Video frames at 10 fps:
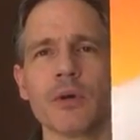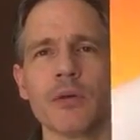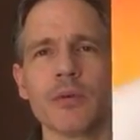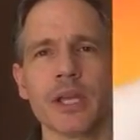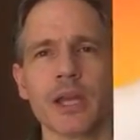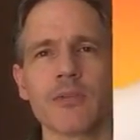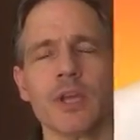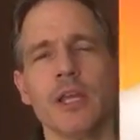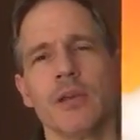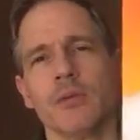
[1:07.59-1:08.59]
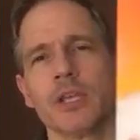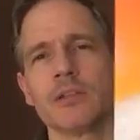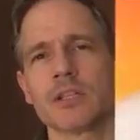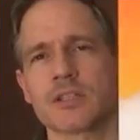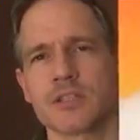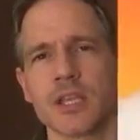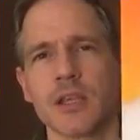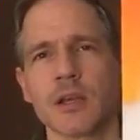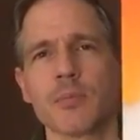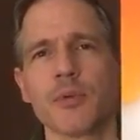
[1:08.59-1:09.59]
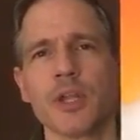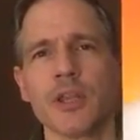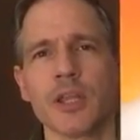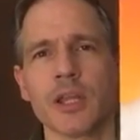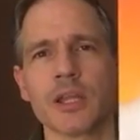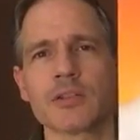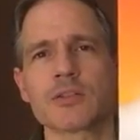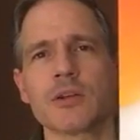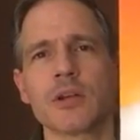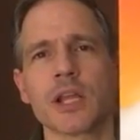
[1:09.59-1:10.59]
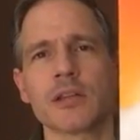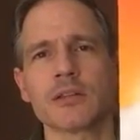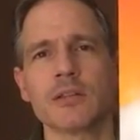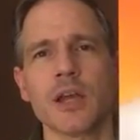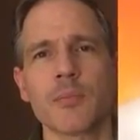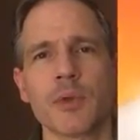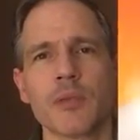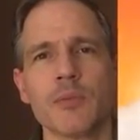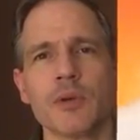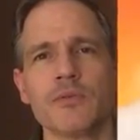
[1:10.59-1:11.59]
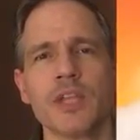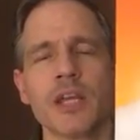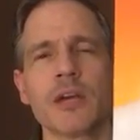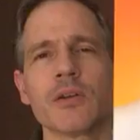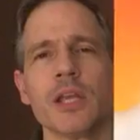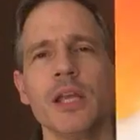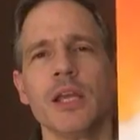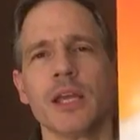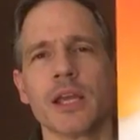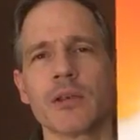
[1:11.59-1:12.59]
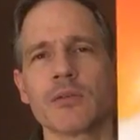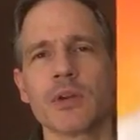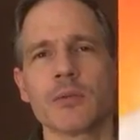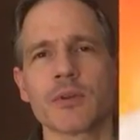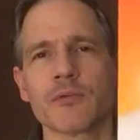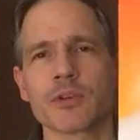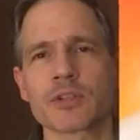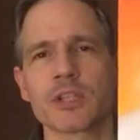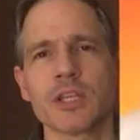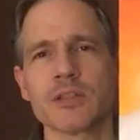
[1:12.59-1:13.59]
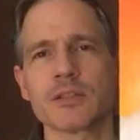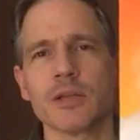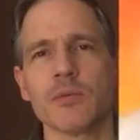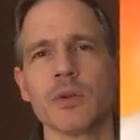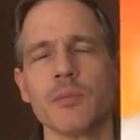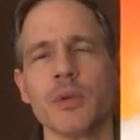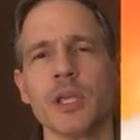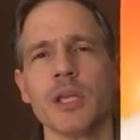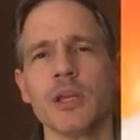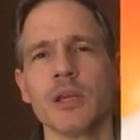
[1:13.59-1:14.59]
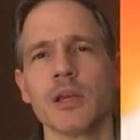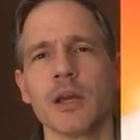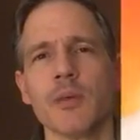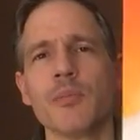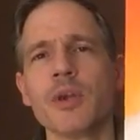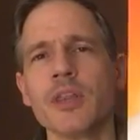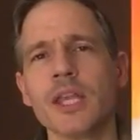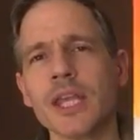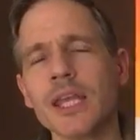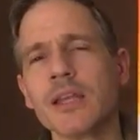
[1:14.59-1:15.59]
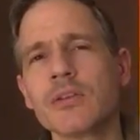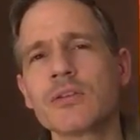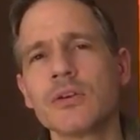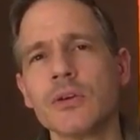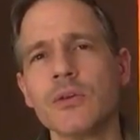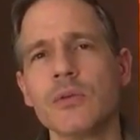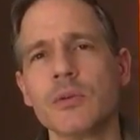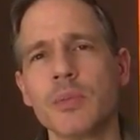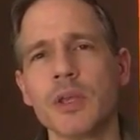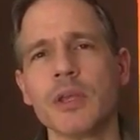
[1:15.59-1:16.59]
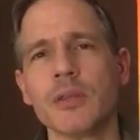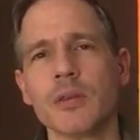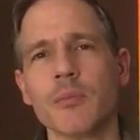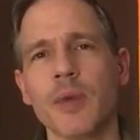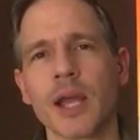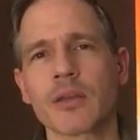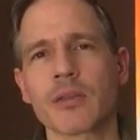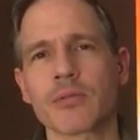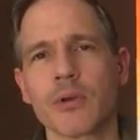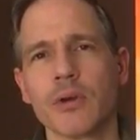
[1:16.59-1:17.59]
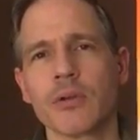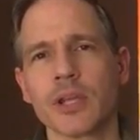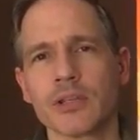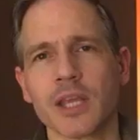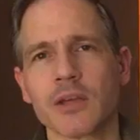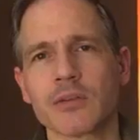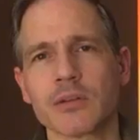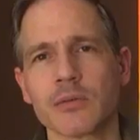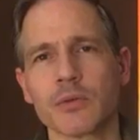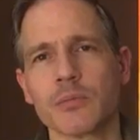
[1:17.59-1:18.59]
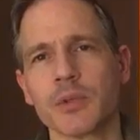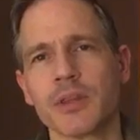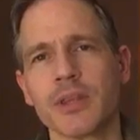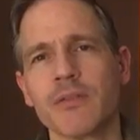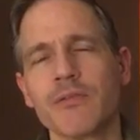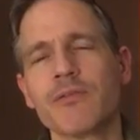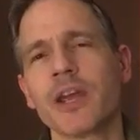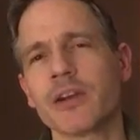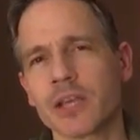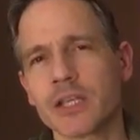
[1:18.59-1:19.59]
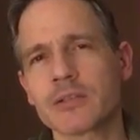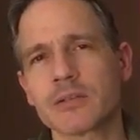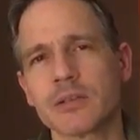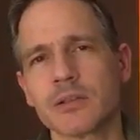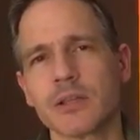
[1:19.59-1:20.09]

Well, we can just take our breathing and start at the top and move down, and one of the first things that we'll be breathing into would be the back of the throat, and down to would be the pharynx,